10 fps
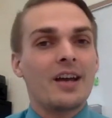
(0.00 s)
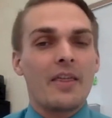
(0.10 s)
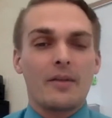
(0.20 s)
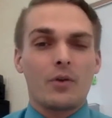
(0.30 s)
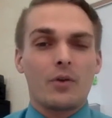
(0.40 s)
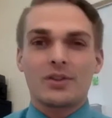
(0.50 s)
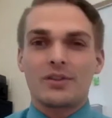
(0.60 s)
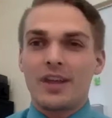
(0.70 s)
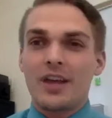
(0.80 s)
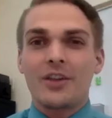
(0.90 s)
And then, of course,
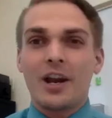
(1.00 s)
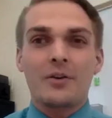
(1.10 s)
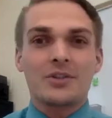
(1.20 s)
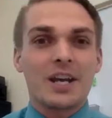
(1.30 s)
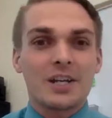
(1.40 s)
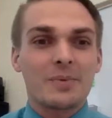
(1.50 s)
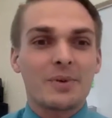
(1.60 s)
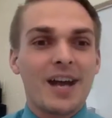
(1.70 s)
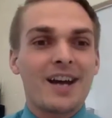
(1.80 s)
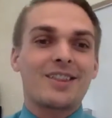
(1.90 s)
they thought I was an
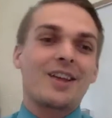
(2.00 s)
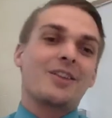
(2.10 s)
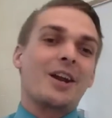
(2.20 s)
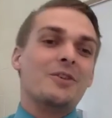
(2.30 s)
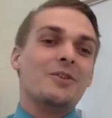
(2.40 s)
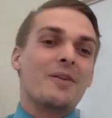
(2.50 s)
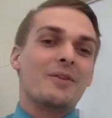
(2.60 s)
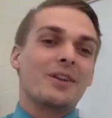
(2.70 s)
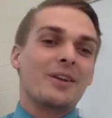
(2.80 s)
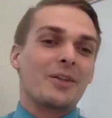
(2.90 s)
expert at it. They thought I knew
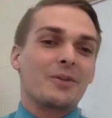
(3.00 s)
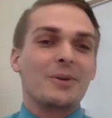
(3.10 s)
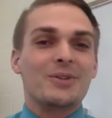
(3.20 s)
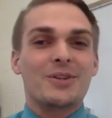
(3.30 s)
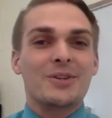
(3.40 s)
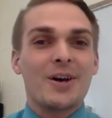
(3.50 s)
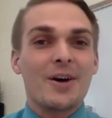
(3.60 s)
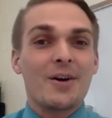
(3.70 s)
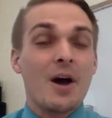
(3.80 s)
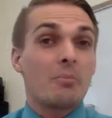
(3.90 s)
everything that there was to
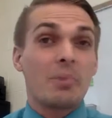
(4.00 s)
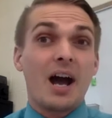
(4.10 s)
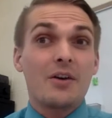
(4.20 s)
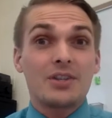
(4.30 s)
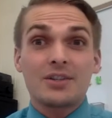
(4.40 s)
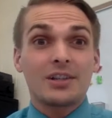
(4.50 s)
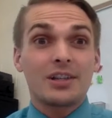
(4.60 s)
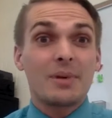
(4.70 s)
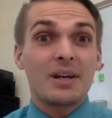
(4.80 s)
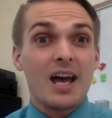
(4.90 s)
know, but I was just a
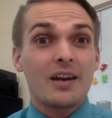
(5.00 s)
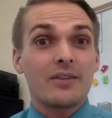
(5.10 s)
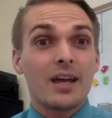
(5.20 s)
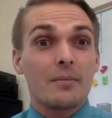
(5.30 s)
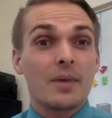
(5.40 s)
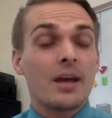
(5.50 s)
little bit ahead of them.